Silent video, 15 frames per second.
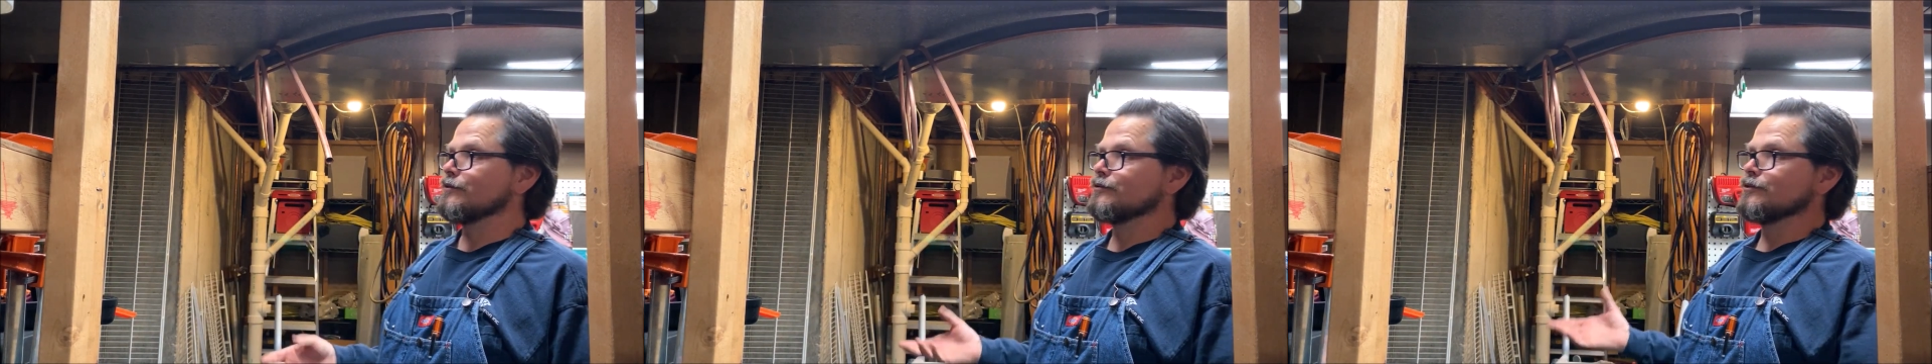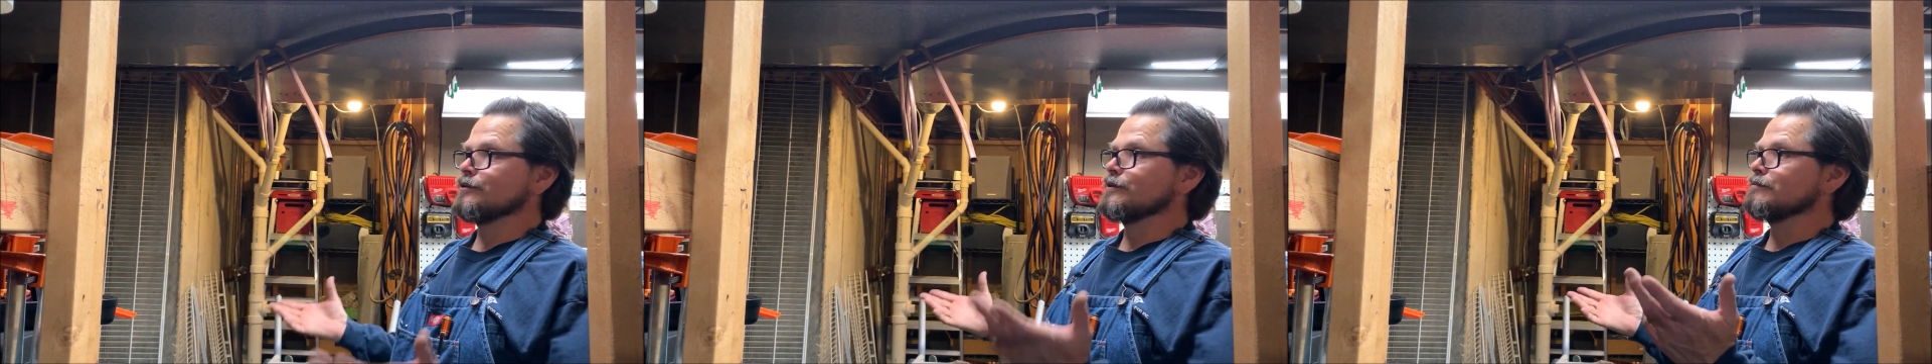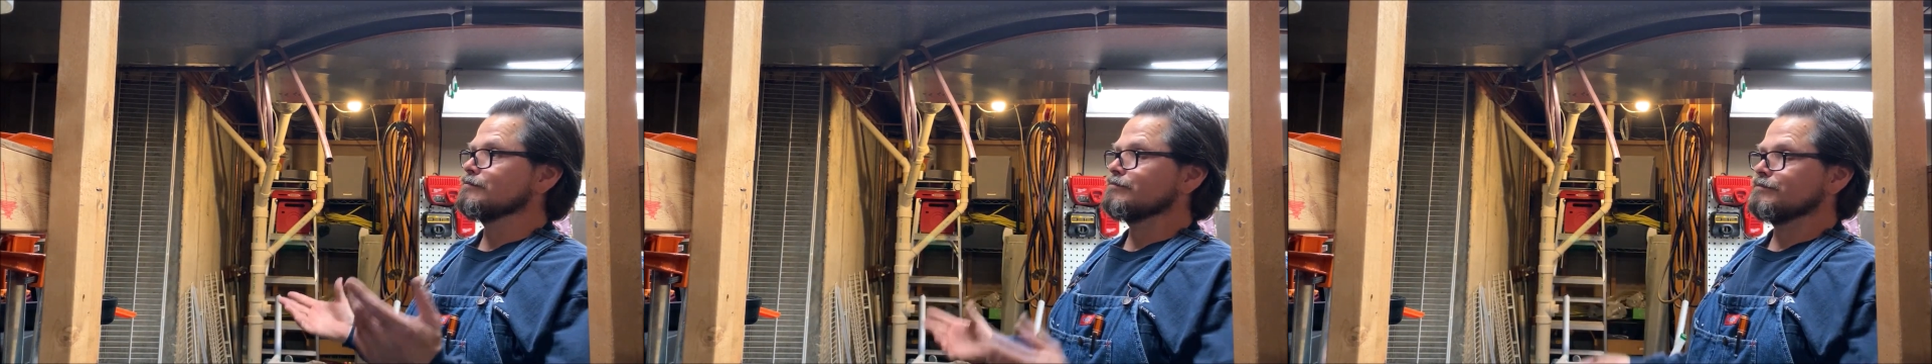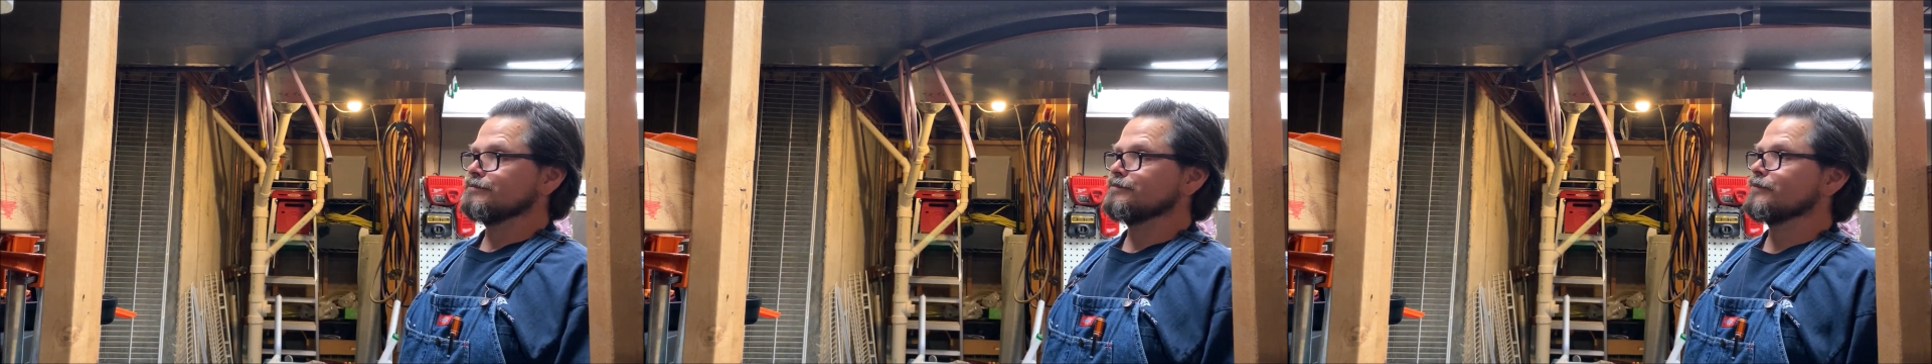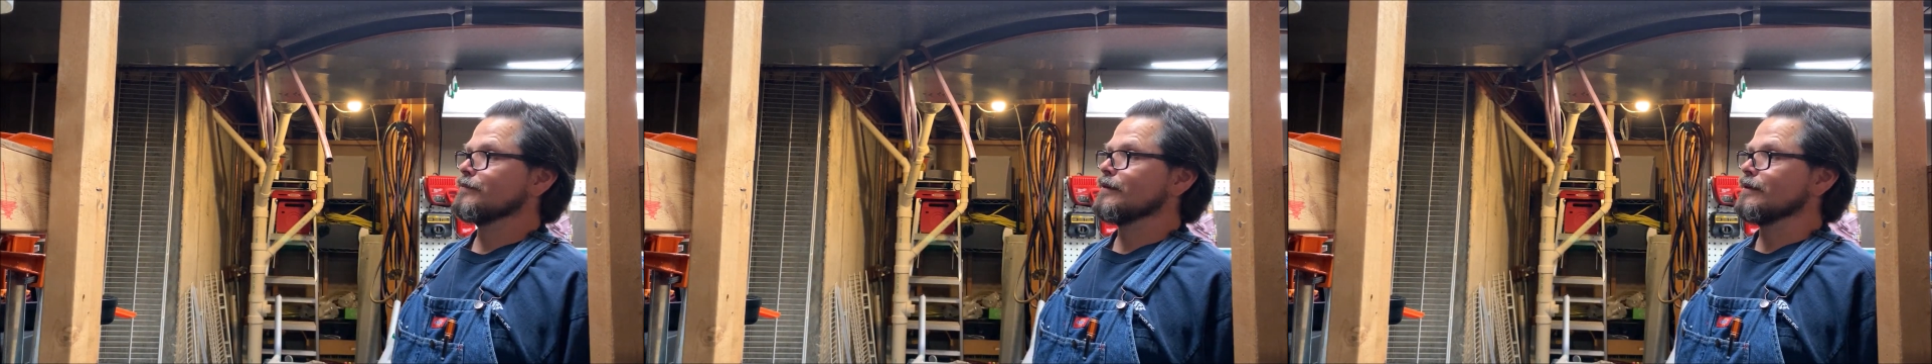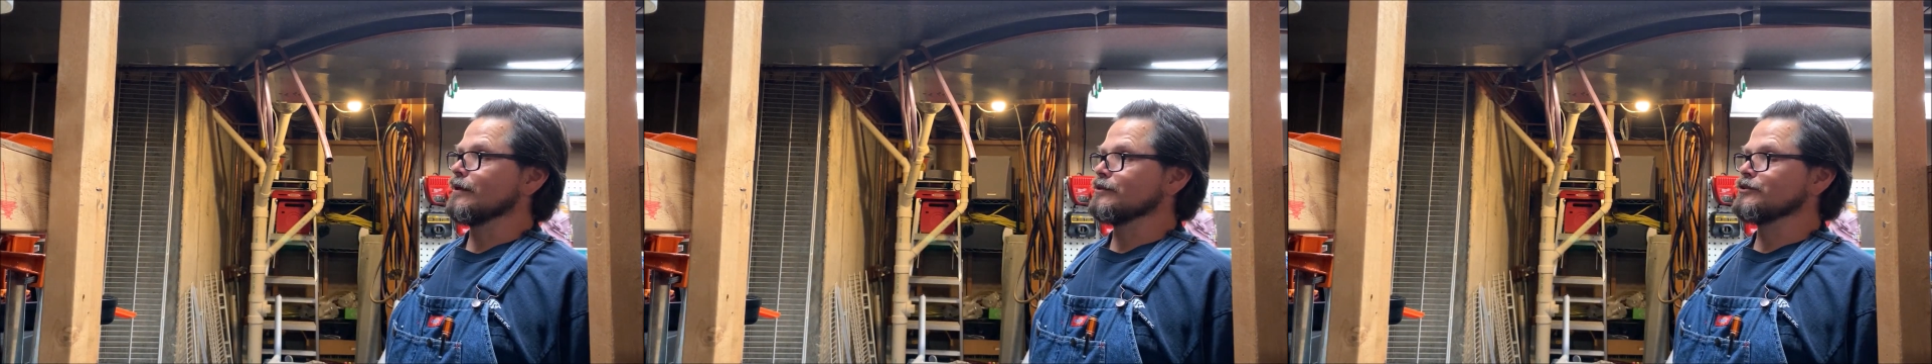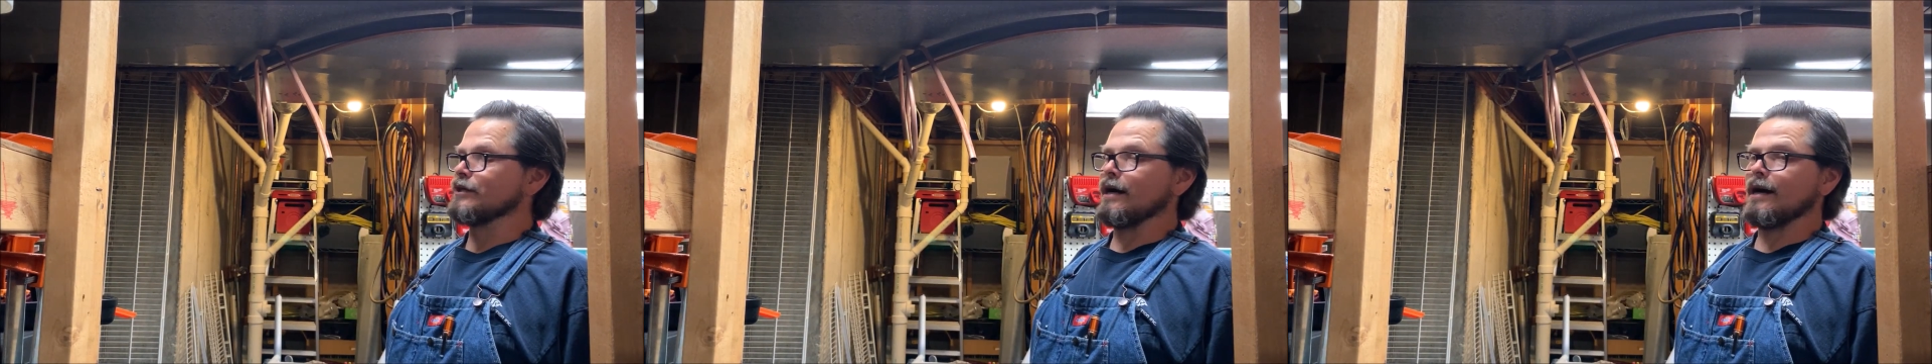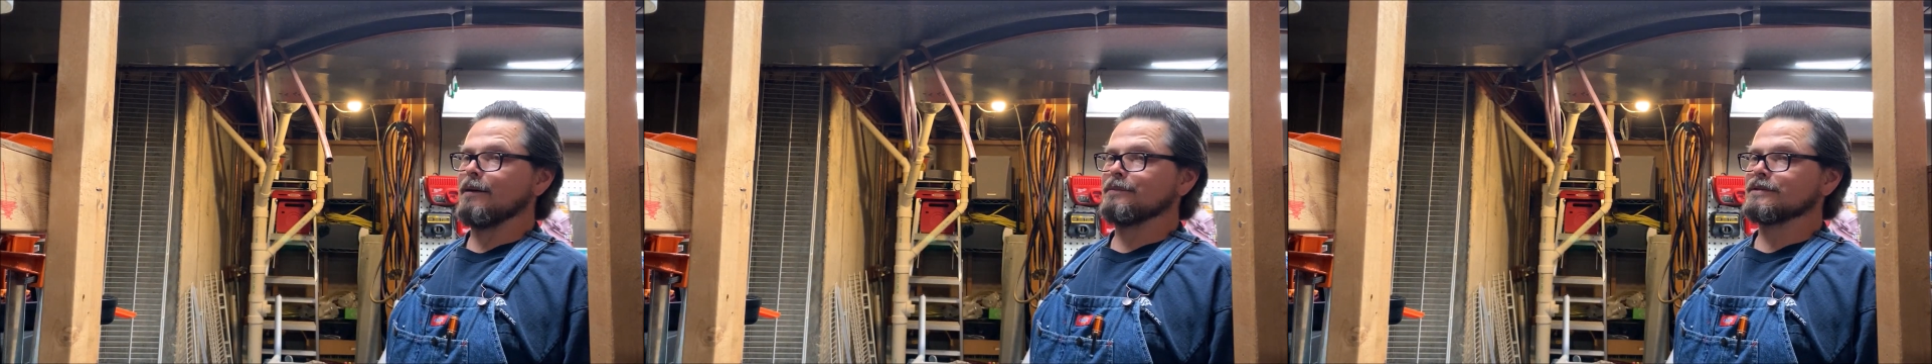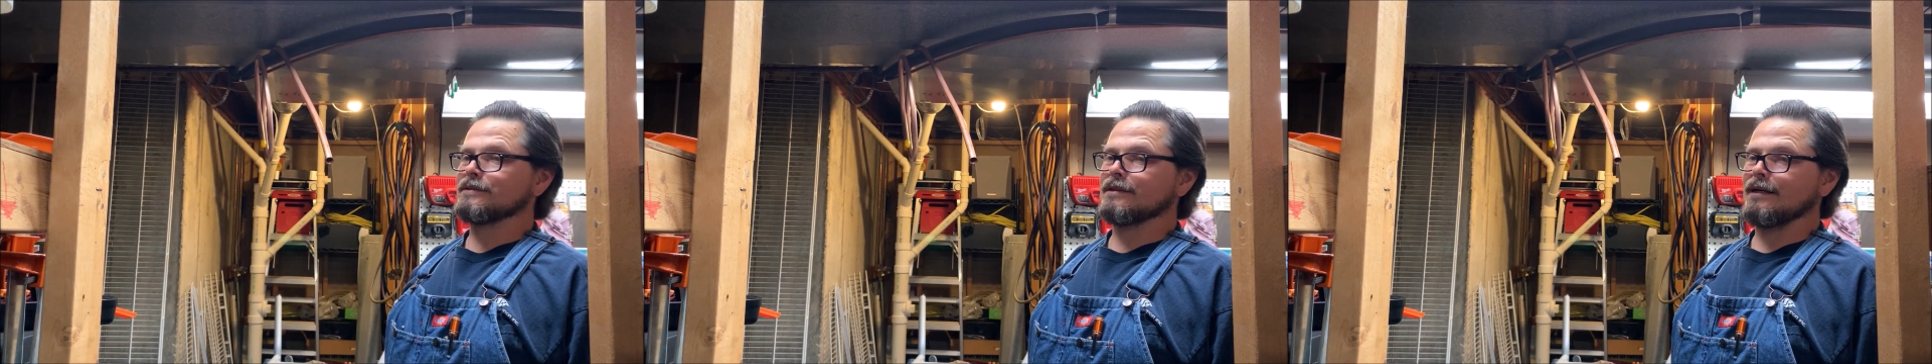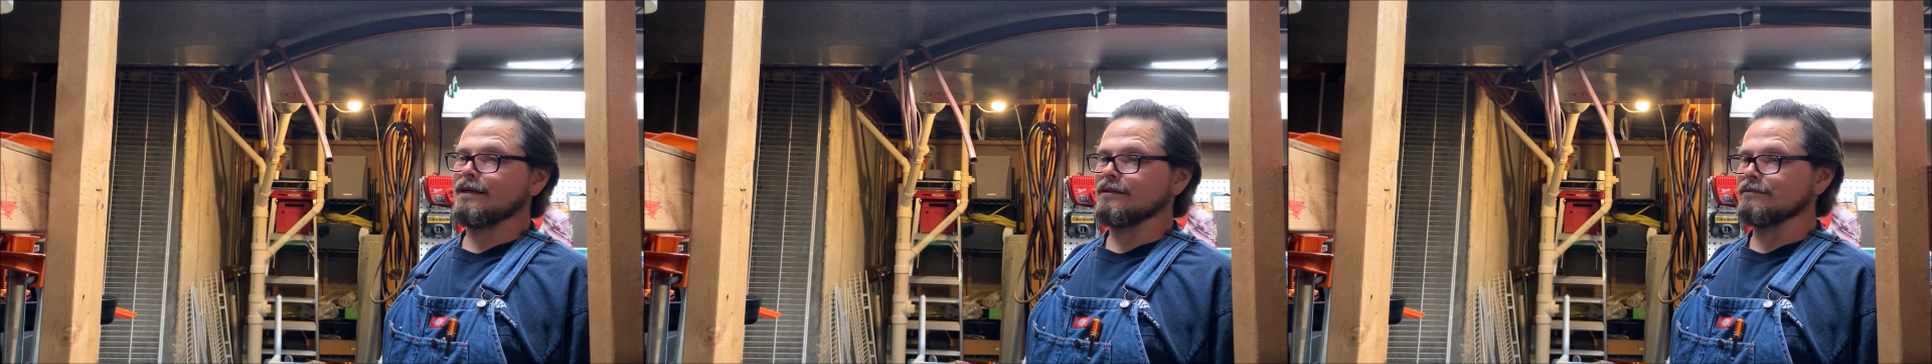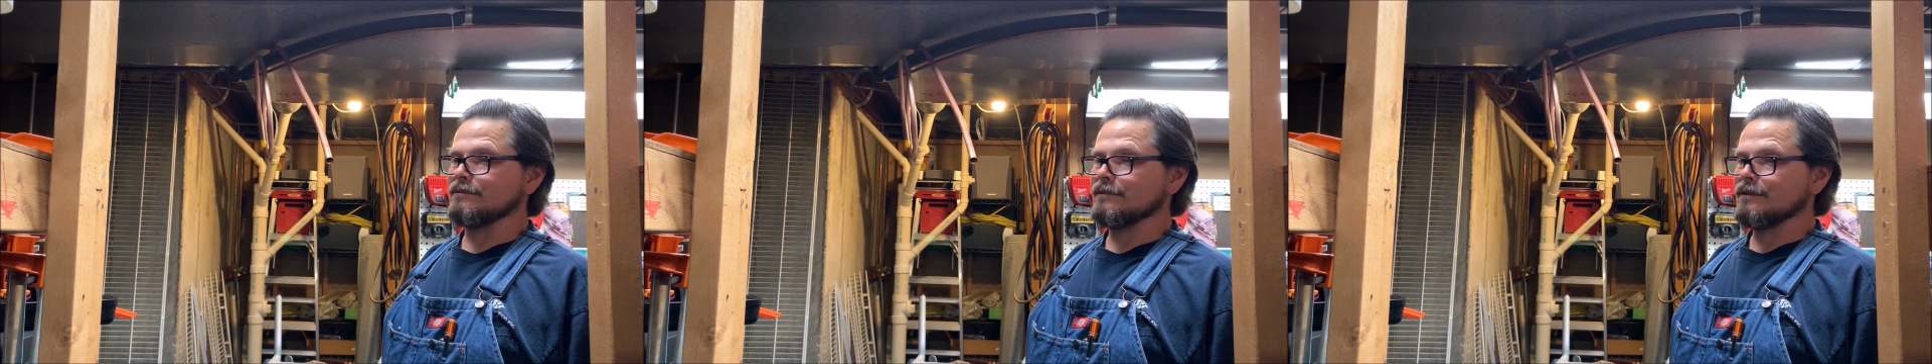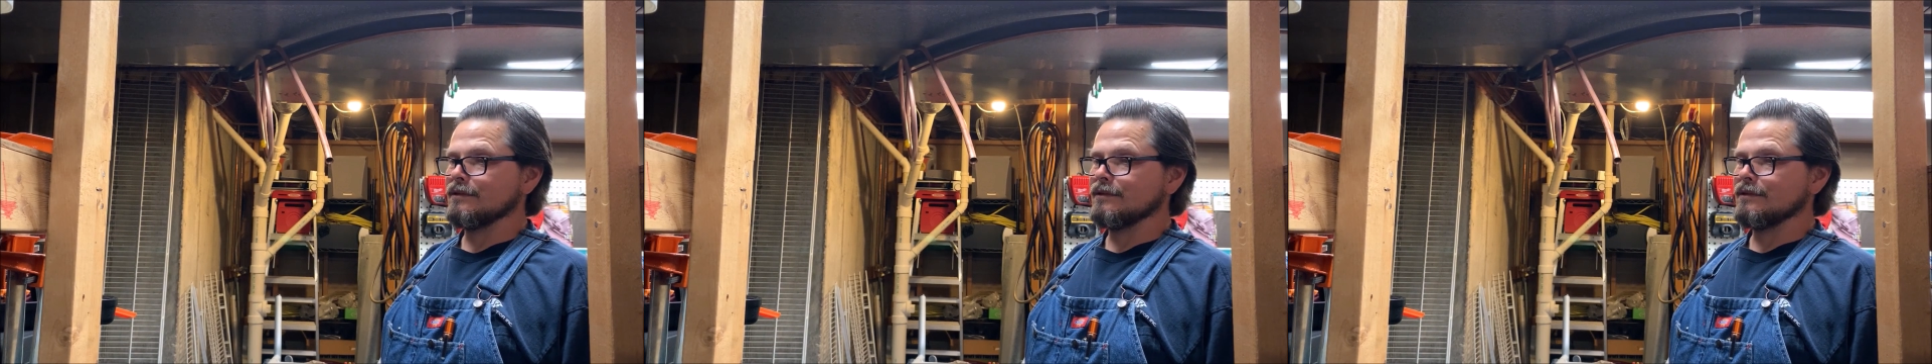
doing a job that's got,